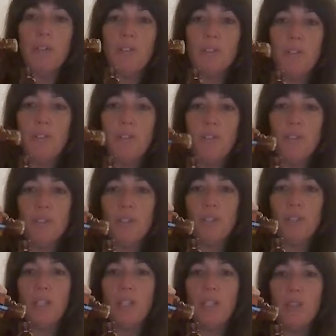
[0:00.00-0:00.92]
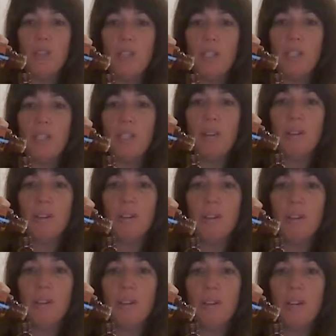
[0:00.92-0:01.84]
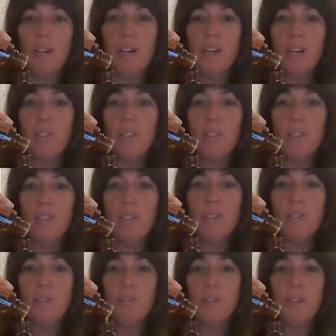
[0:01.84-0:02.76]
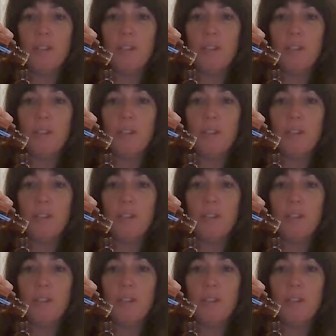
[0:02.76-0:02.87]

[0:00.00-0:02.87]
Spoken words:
So you just literally just do,